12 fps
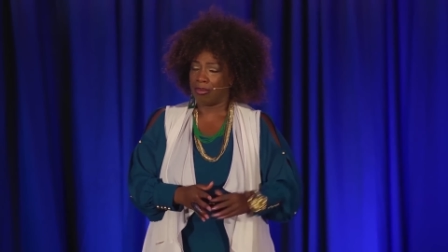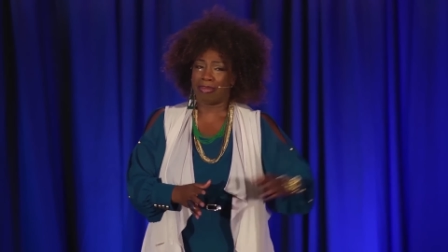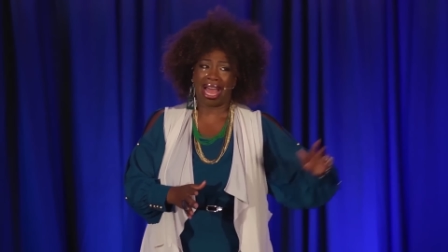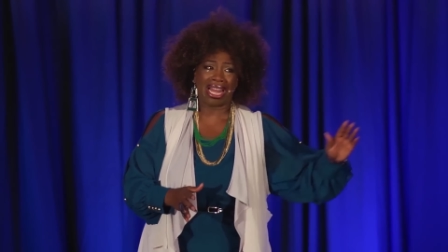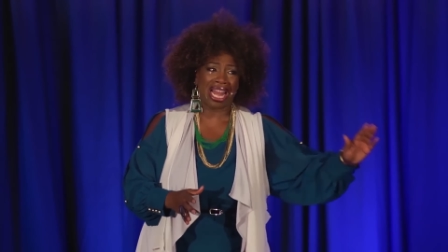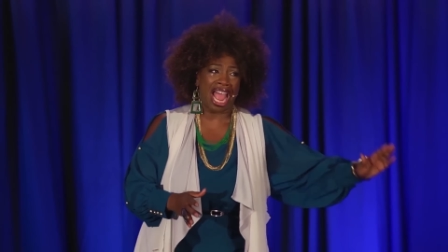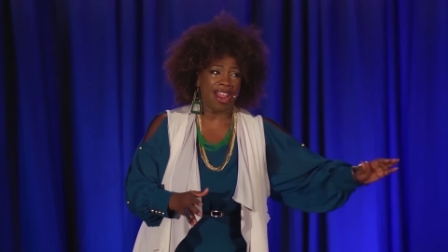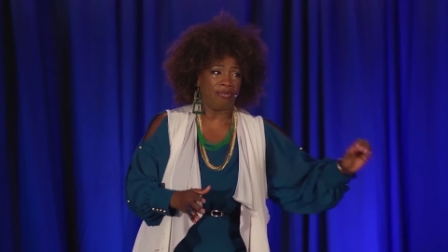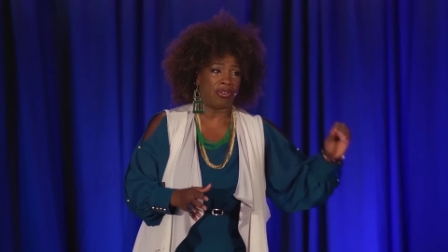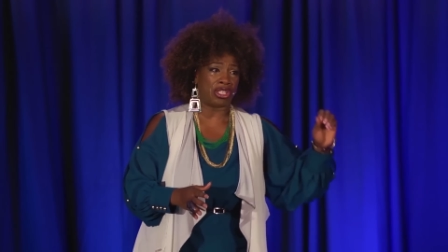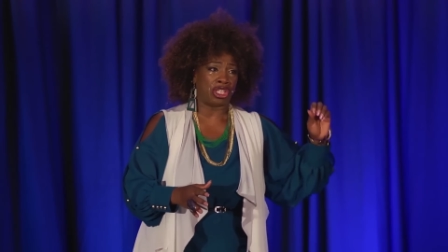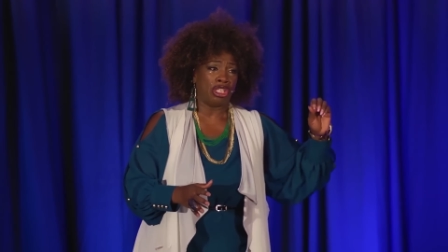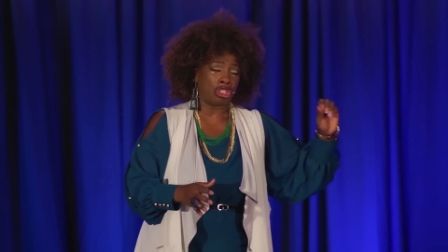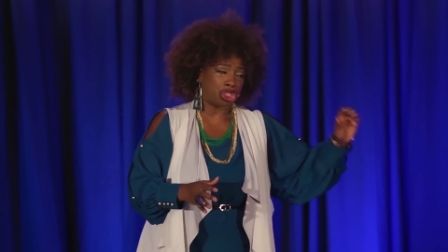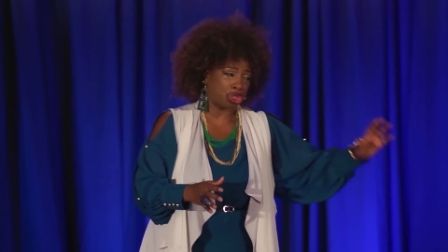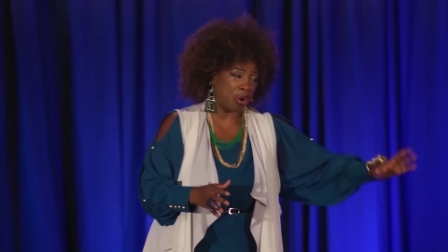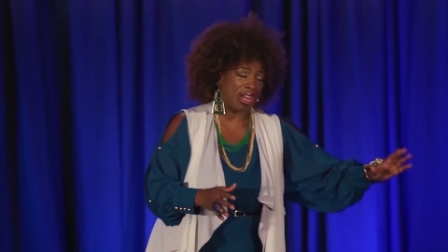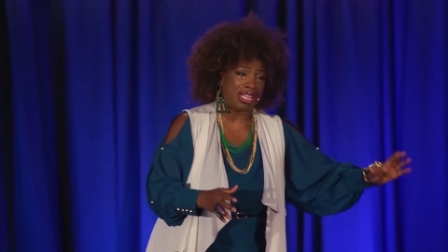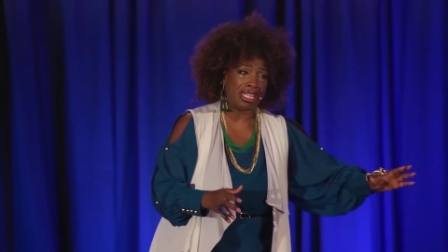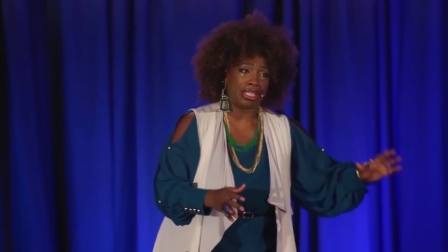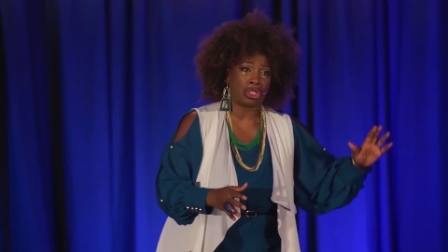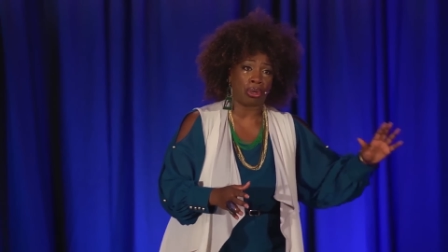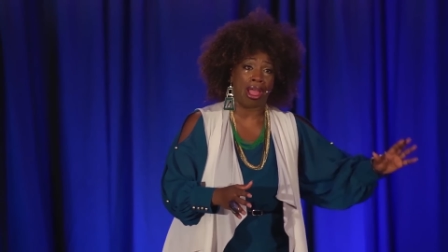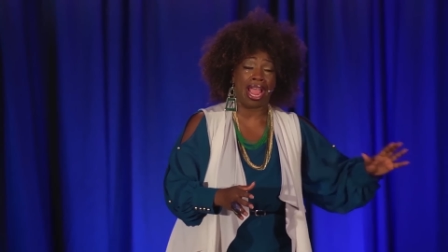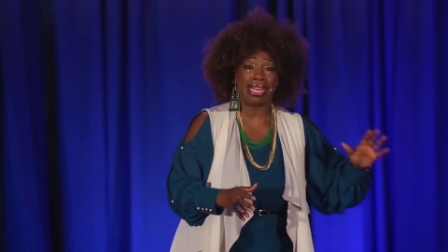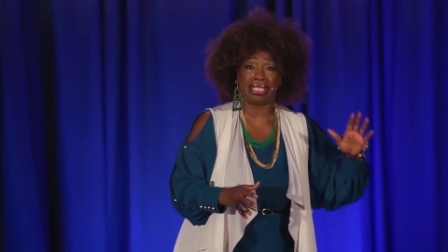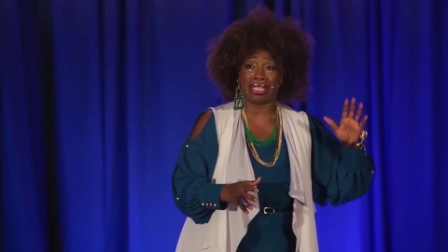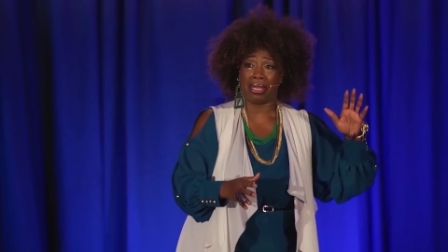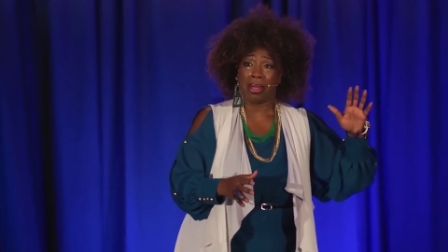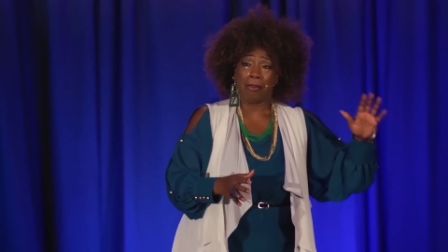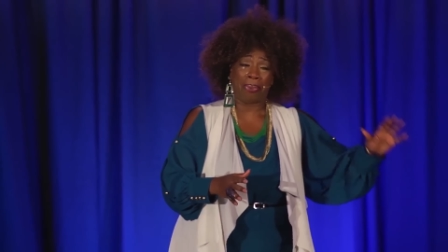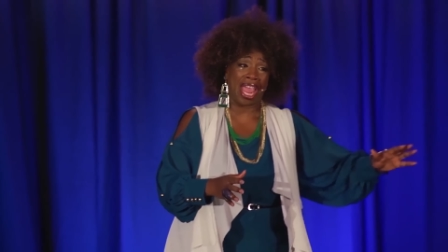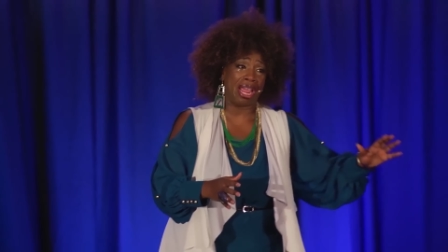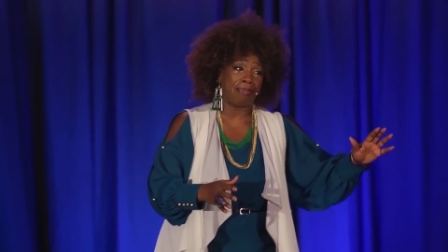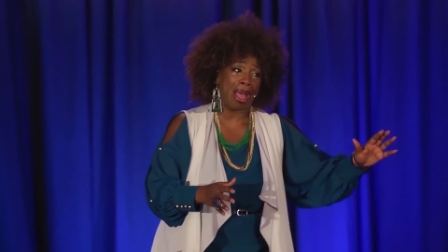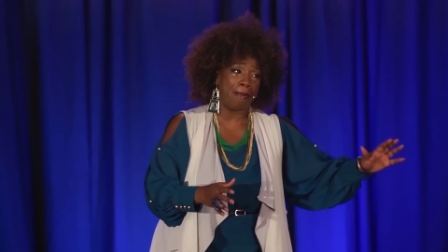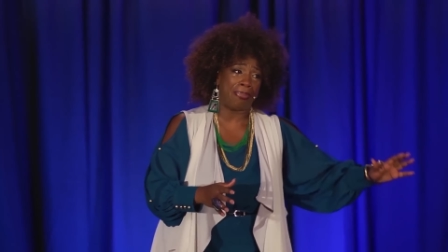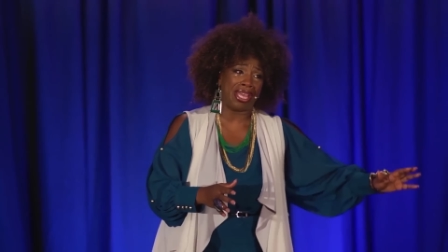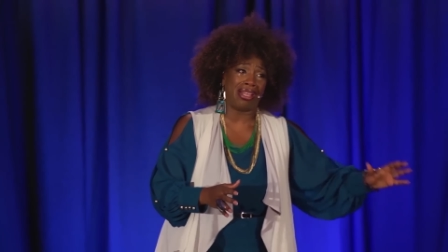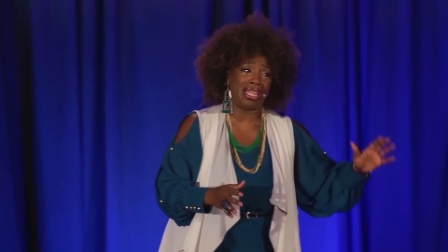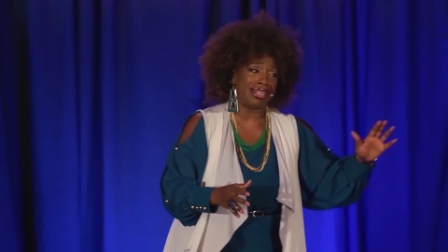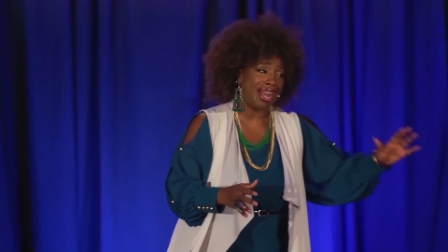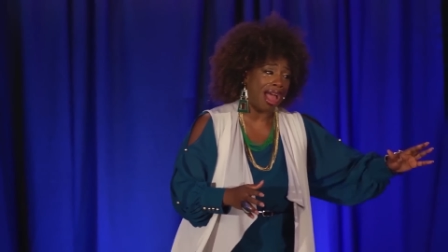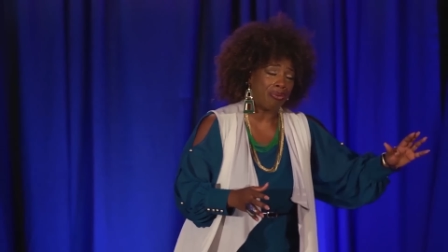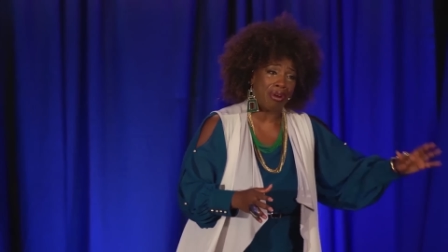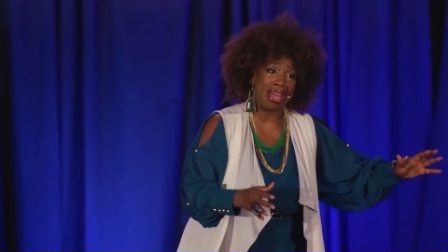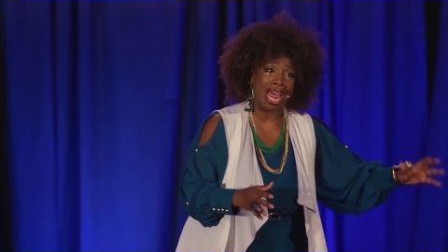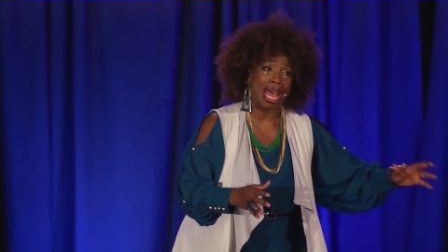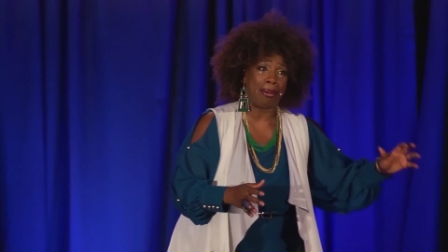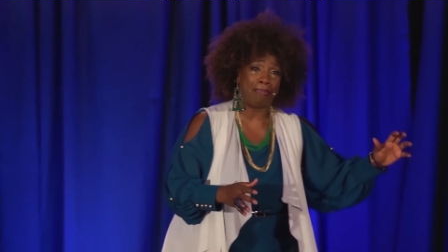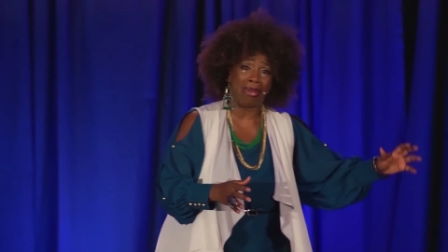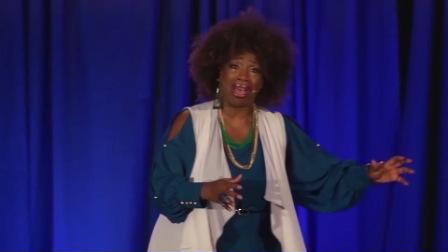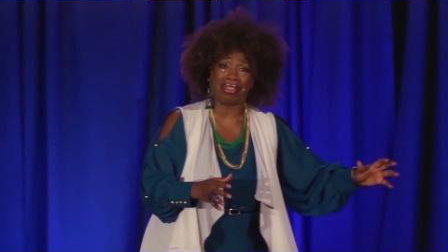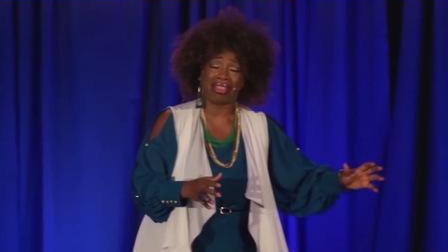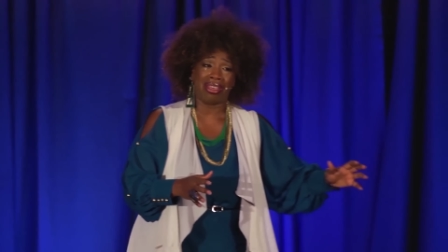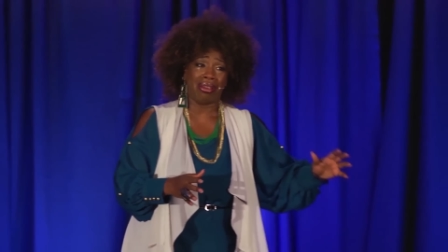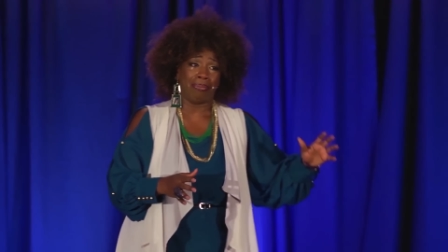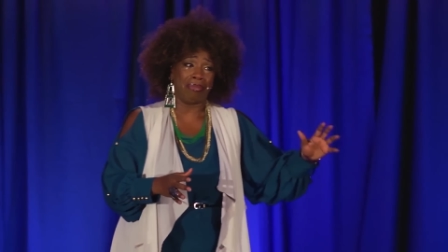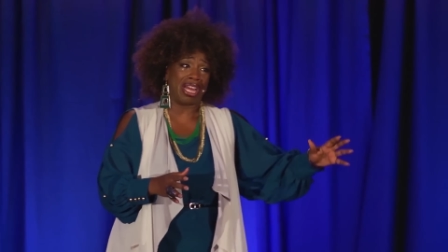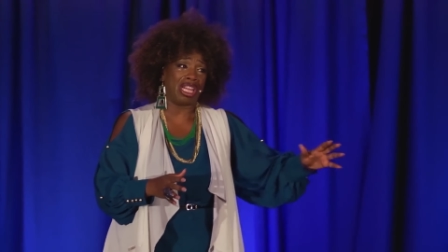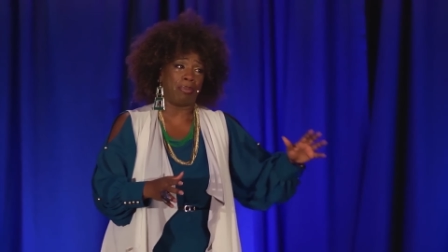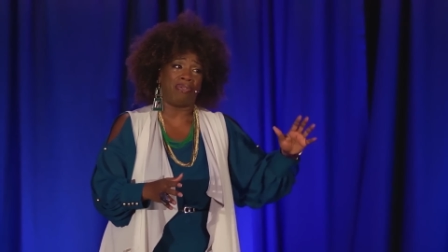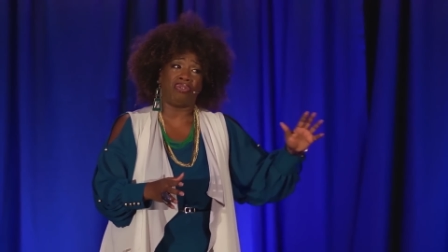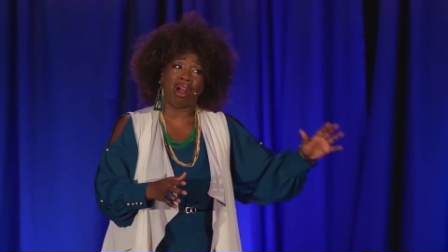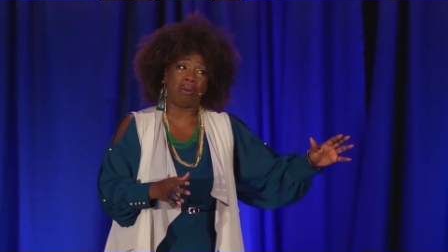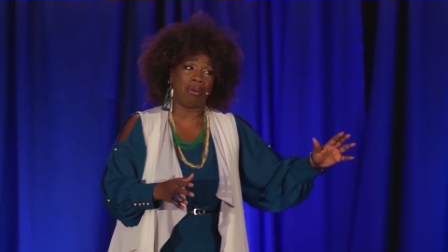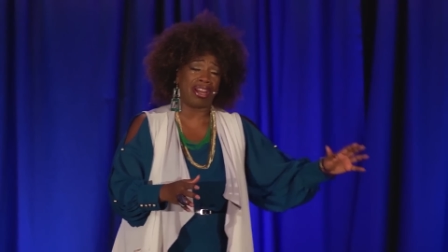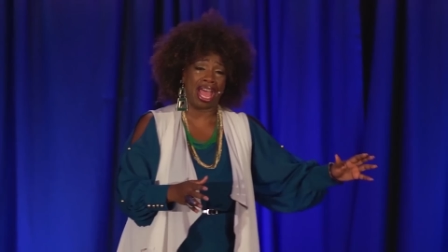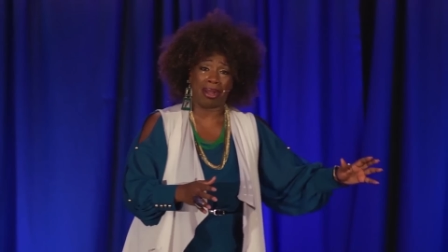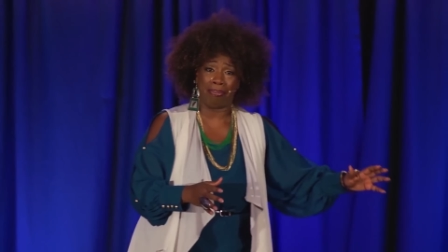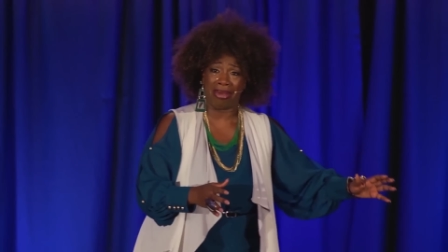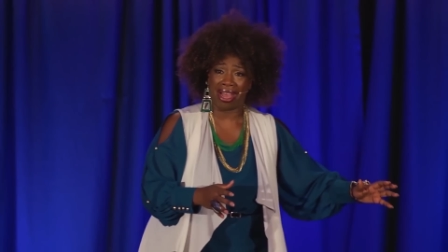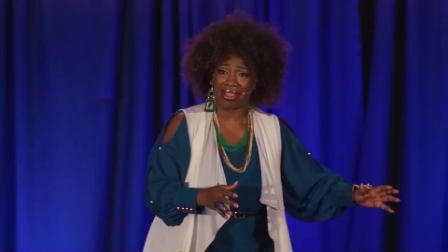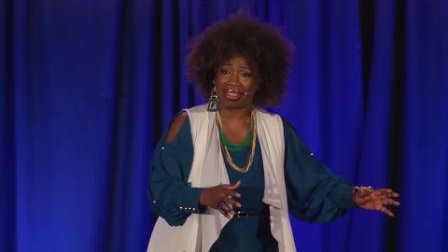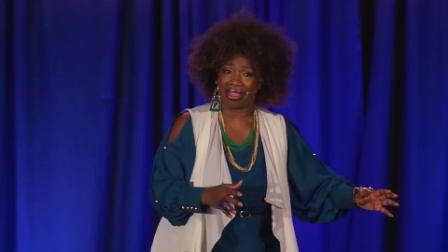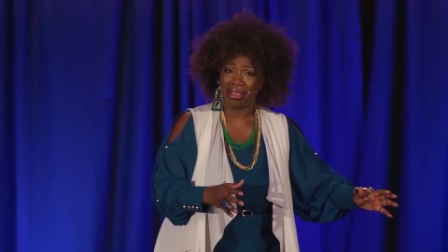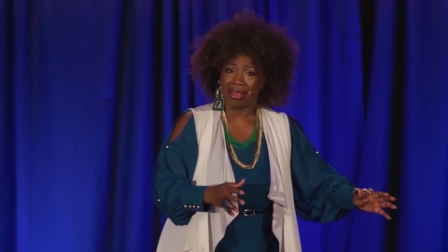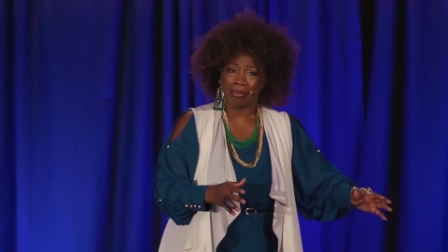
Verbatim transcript: My life was struggling, trying to pay my bill and not run out of month money before I run out of month.